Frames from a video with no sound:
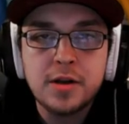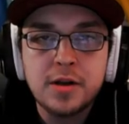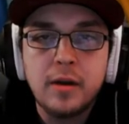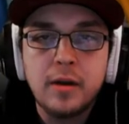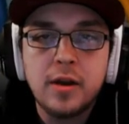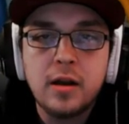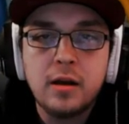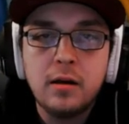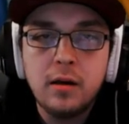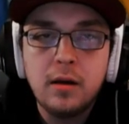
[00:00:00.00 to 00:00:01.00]
Now my
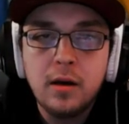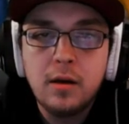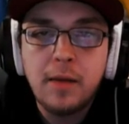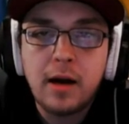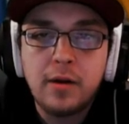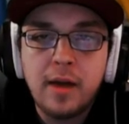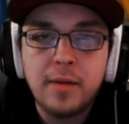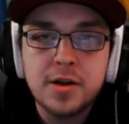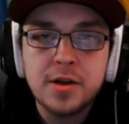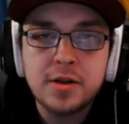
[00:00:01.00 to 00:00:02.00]
thinking back on that
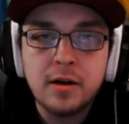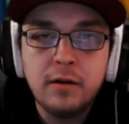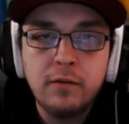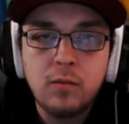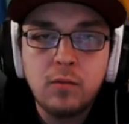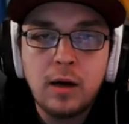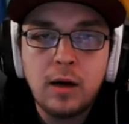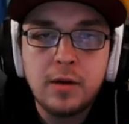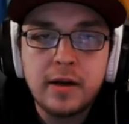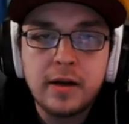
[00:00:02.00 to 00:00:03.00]
bench there, I
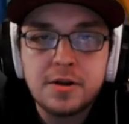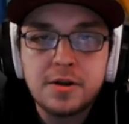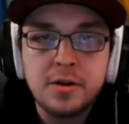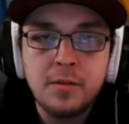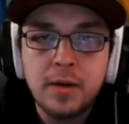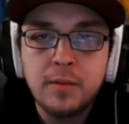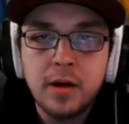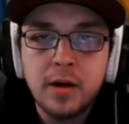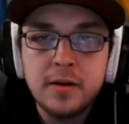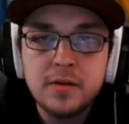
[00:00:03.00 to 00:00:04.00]
would attach to the Big
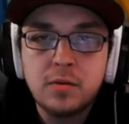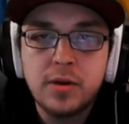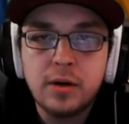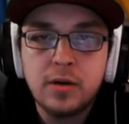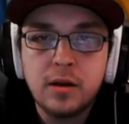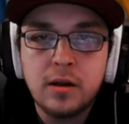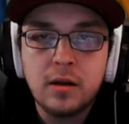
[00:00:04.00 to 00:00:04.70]
Buzz without the